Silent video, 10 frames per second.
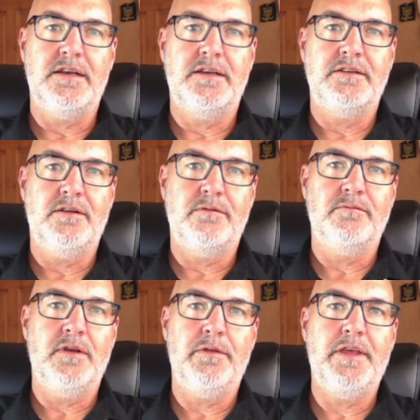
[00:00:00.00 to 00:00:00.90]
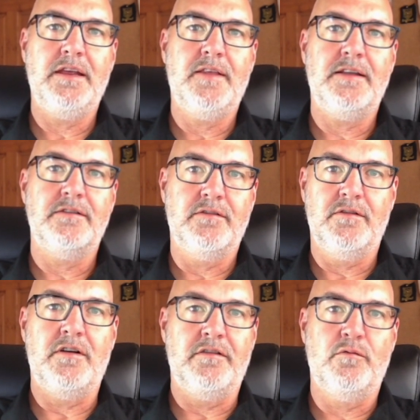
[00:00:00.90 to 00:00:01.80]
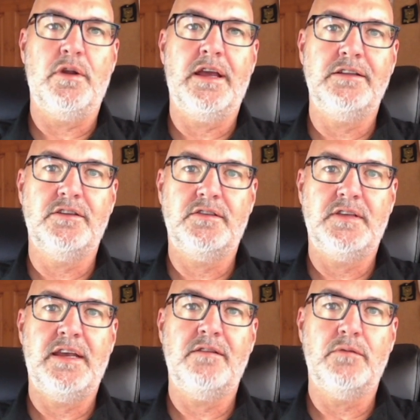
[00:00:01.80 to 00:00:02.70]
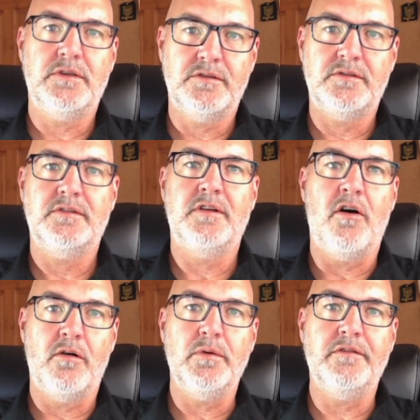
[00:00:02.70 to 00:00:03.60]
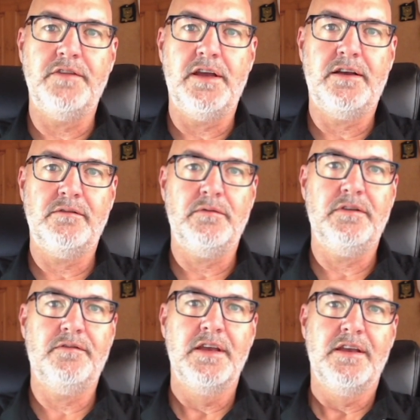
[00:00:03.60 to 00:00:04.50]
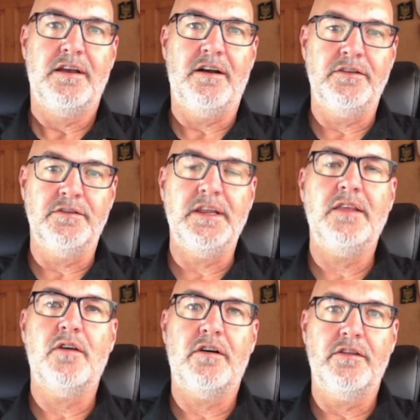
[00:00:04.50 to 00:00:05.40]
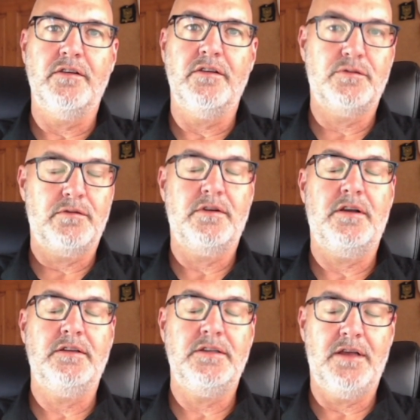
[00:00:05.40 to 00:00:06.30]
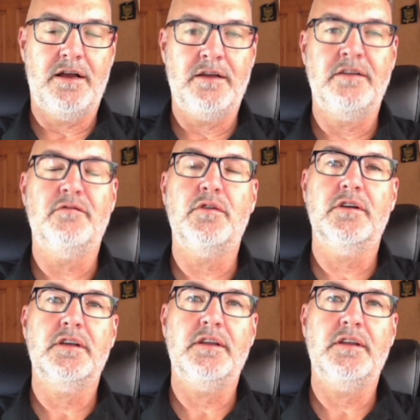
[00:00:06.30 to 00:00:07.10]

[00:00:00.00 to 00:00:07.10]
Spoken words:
don't think that of what I just said was all we've done. Underneath all those were a ton of work and